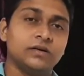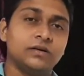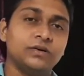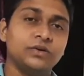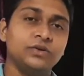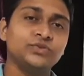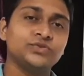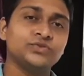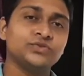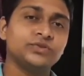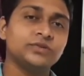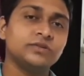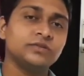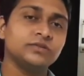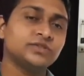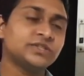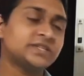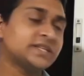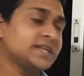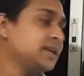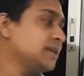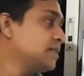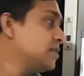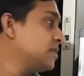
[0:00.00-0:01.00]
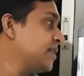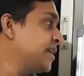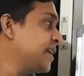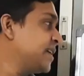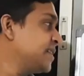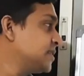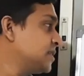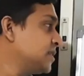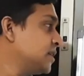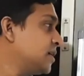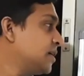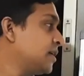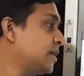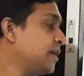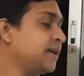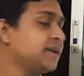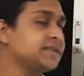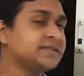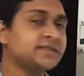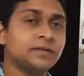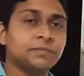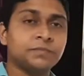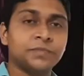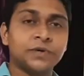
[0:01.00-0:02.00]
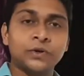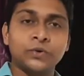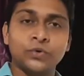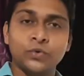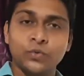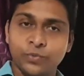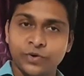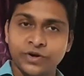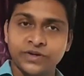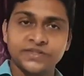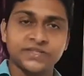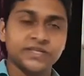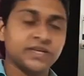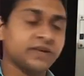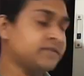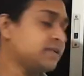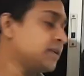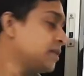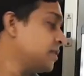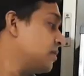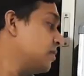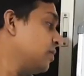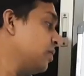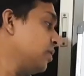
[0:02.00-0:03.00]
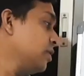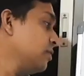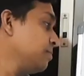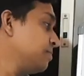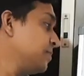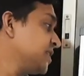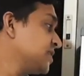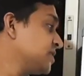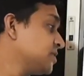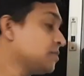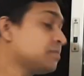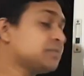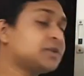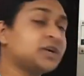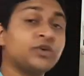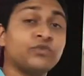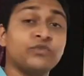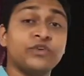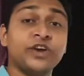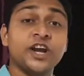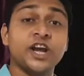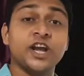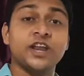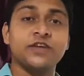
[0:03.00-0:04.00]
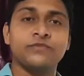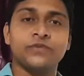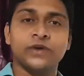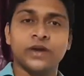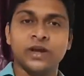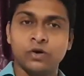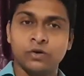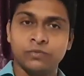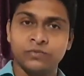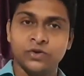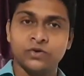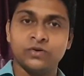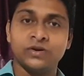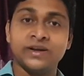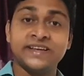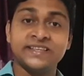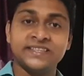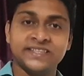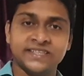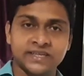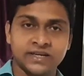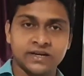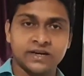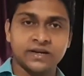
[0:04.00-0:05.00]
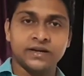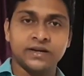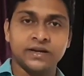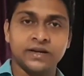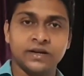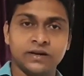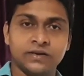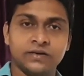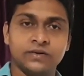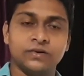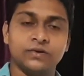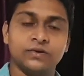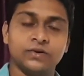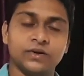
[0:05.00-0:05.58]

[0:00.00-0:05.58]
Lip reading: you should see the NCERT example 2.7 on page number 25 of your NCERT.